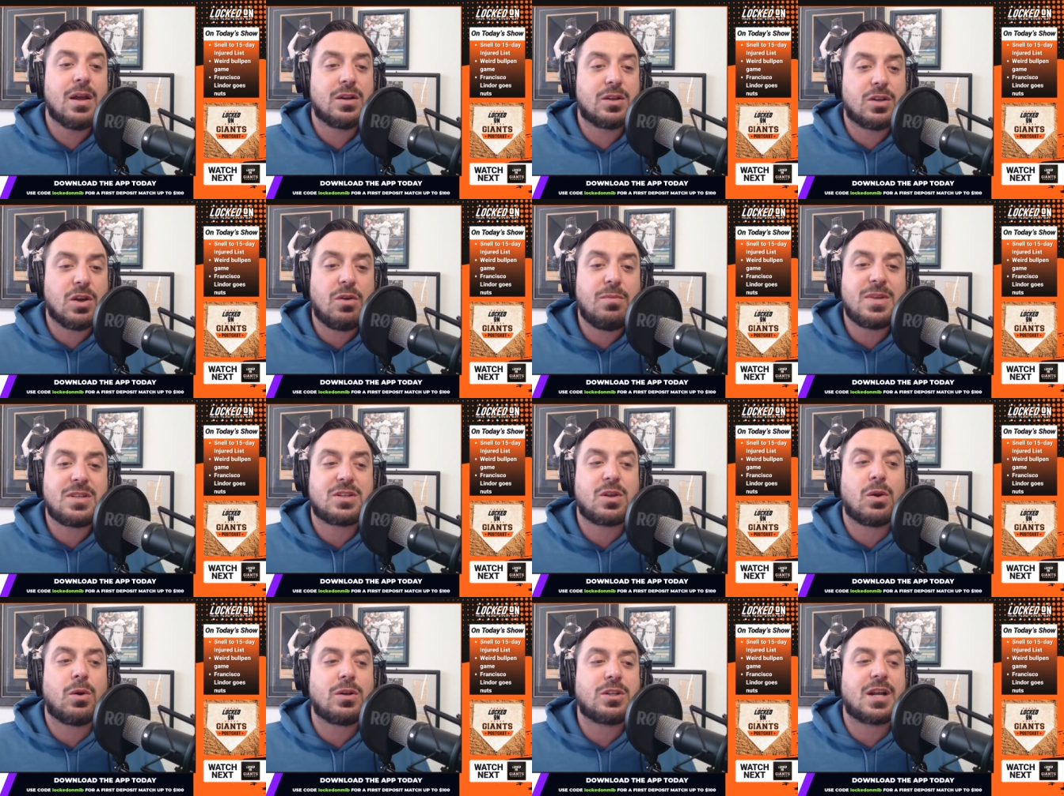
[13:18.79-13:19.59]
Don't miss
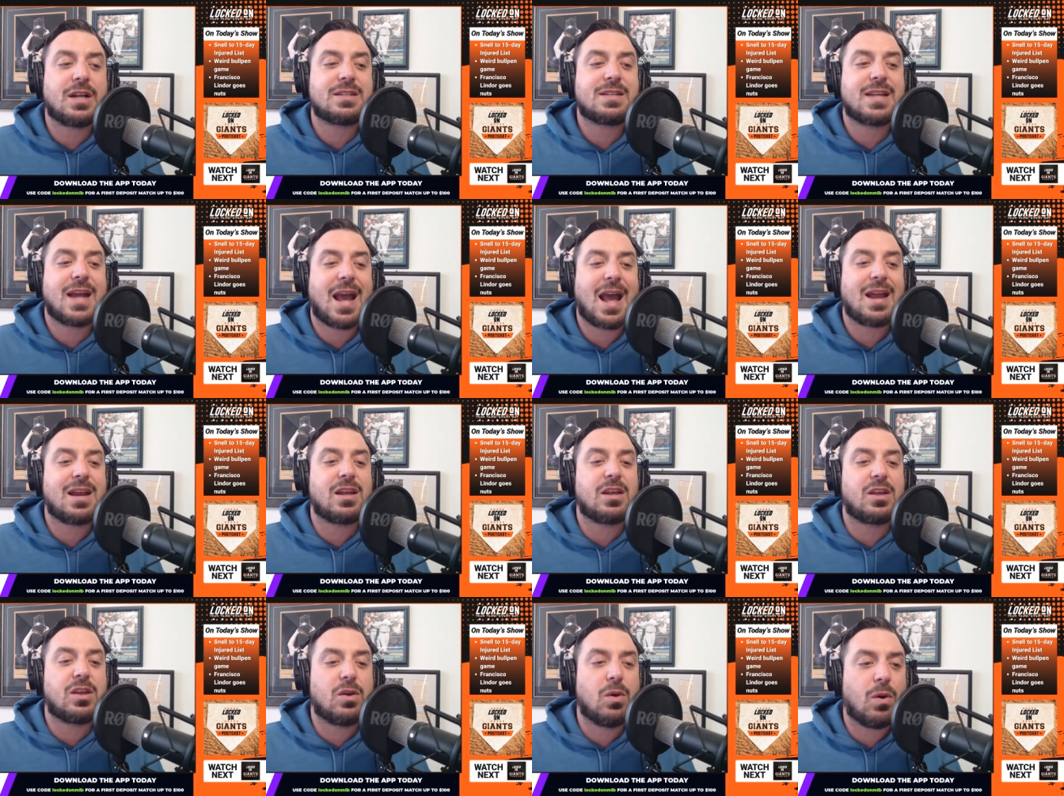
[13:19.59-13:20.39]
your chance to add
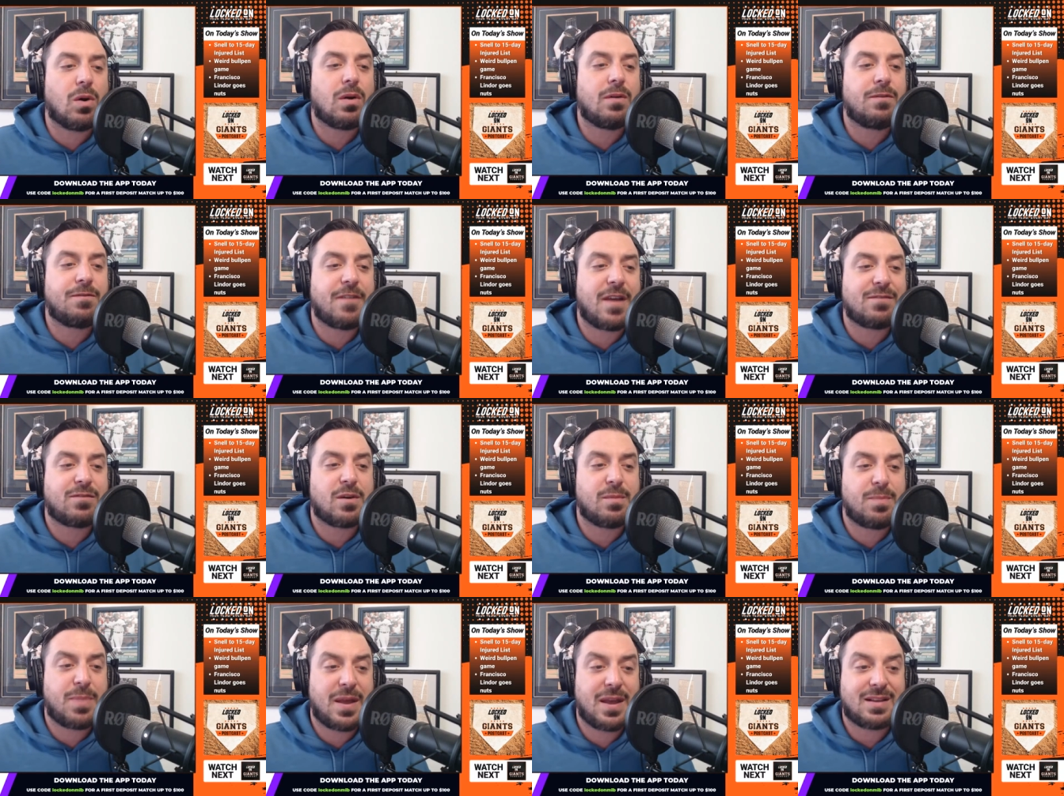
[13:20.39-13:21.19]
your
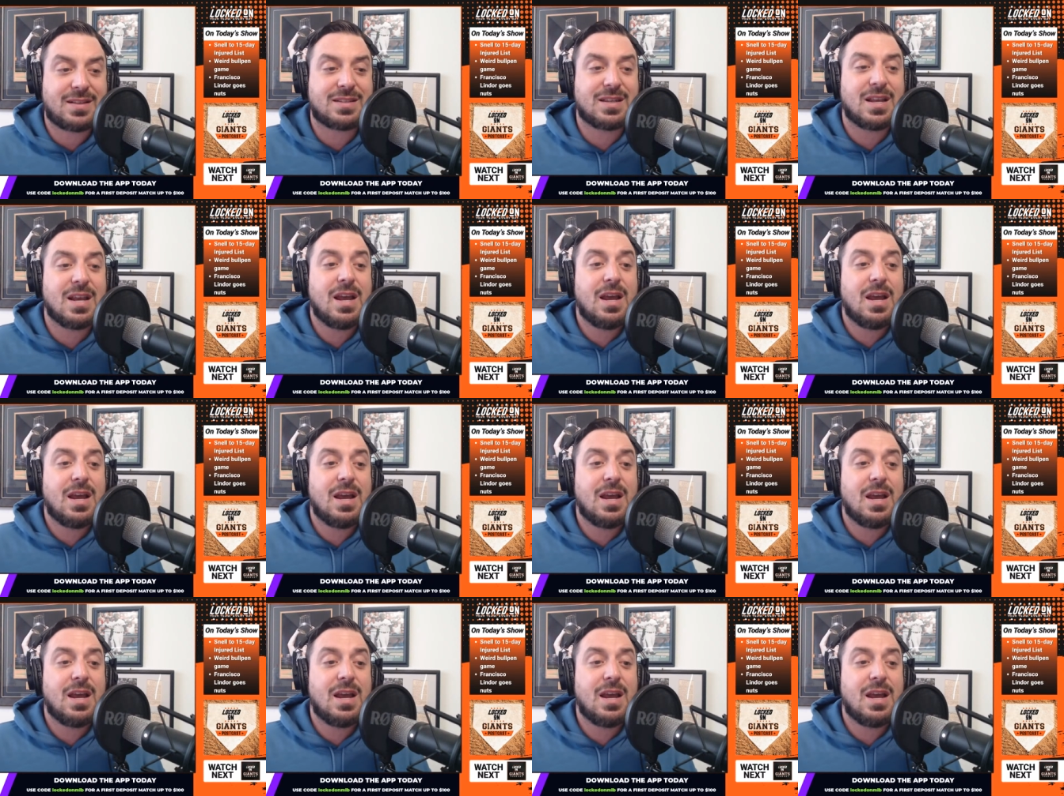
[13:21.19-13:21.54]
favorite picks